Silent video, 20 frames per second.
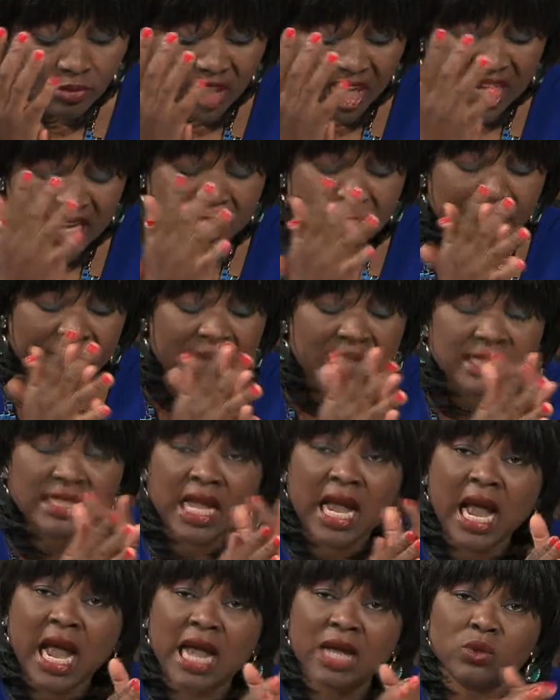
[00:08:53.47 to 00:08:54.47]
in the past
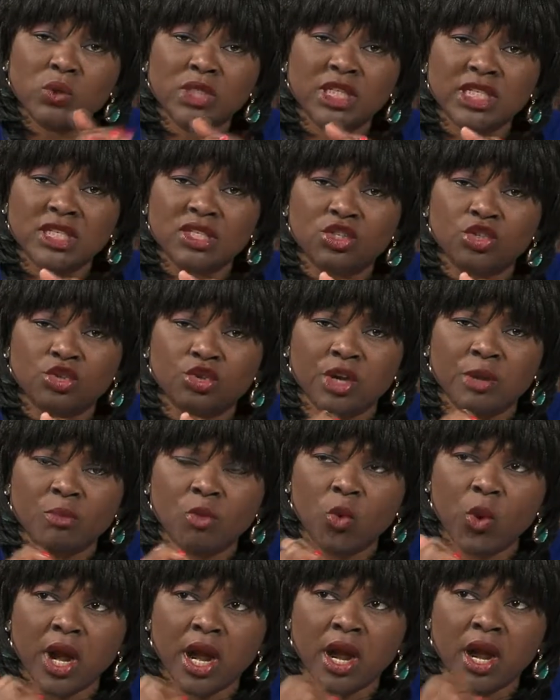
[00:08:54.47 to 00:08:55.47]
I had this dream
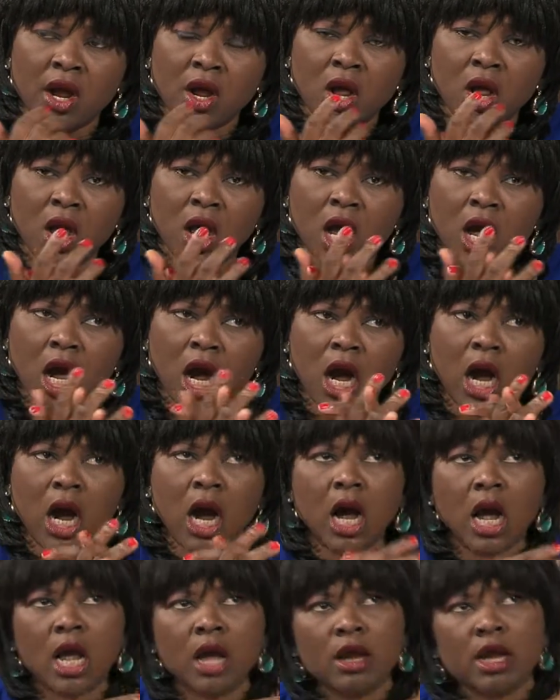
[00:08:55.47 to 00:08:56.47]
where uh,
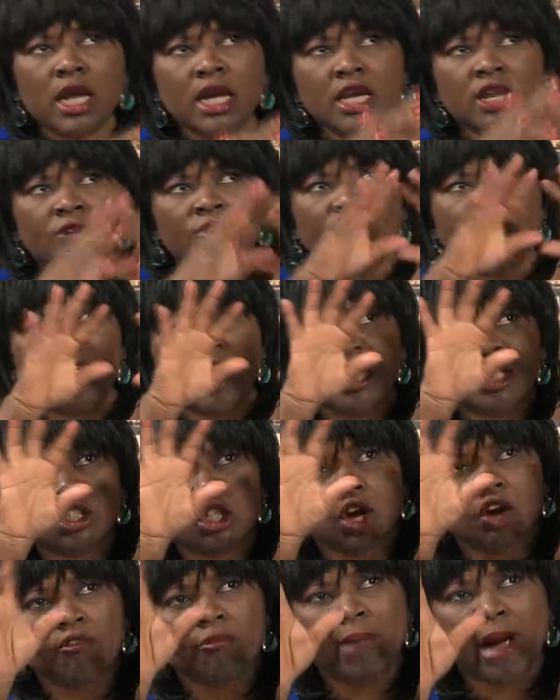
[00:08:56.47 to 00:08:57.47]
in the vent
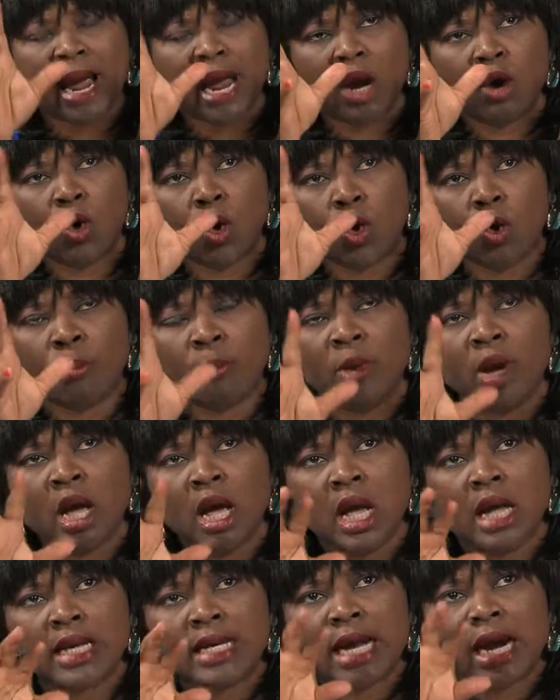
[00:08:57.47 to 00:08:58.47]
of my home.
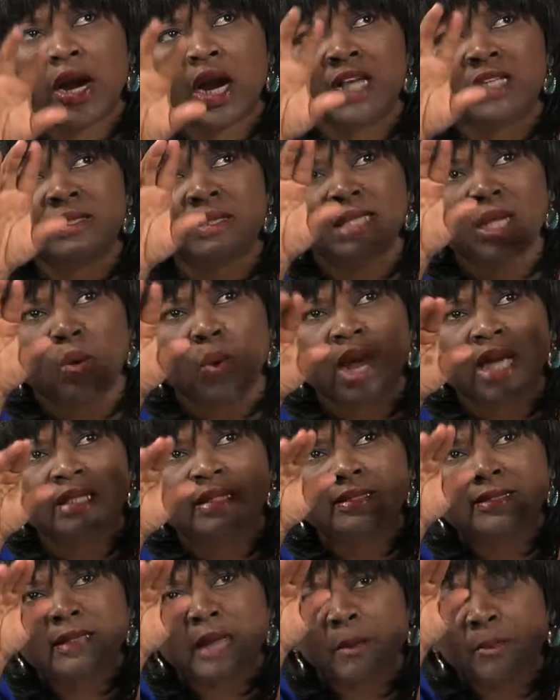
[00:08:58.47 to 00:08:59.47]
There are there were
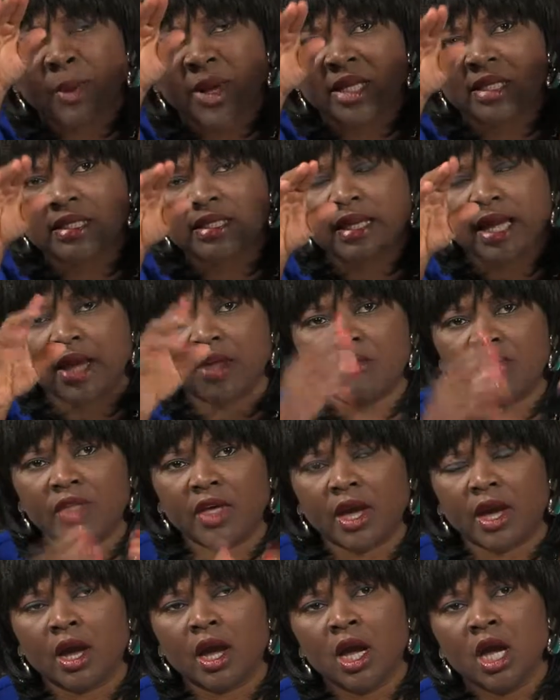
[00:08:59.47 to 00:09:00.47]
serpents in
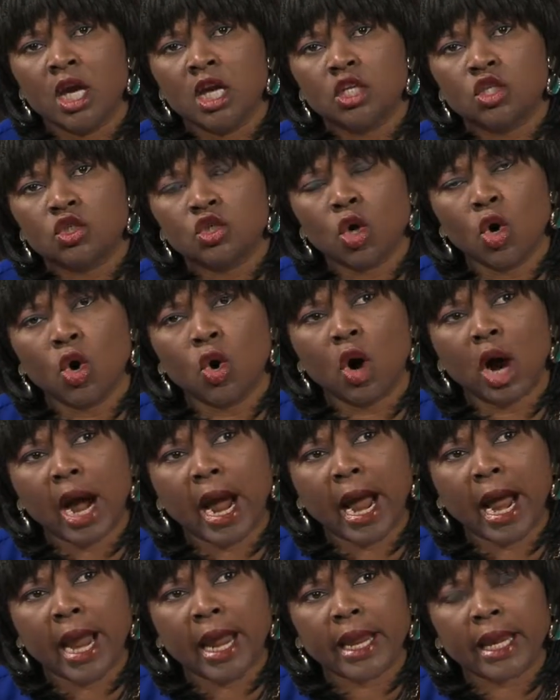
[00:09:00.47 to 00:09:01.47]
there. So
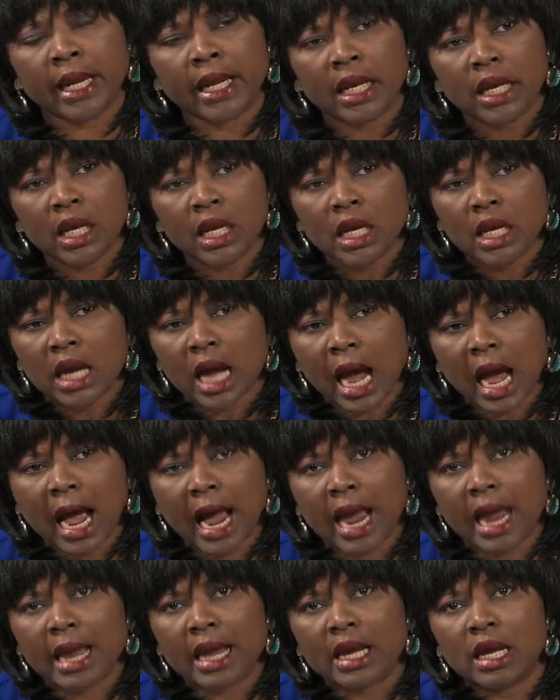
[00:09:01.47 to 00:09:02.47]
I,
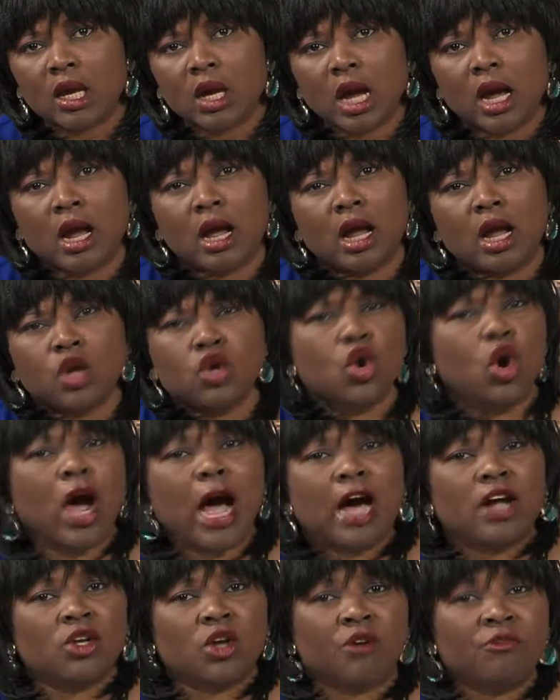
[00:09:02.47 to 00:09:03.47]
I, uh, you know,
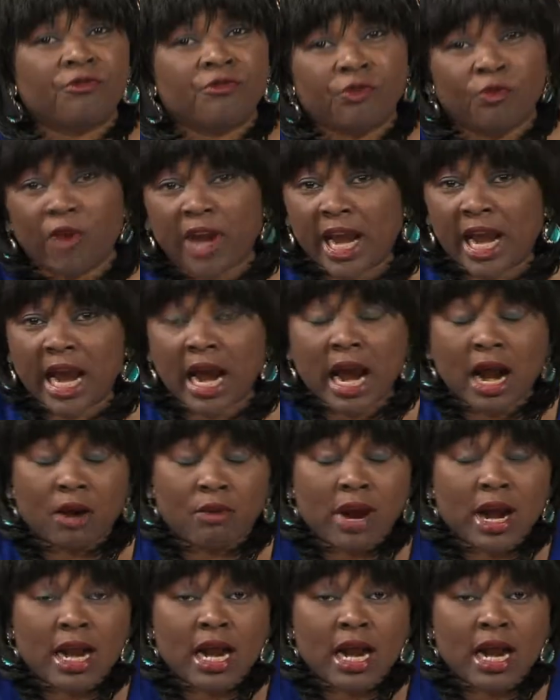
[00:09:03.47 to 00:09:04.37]
out of fear, I ran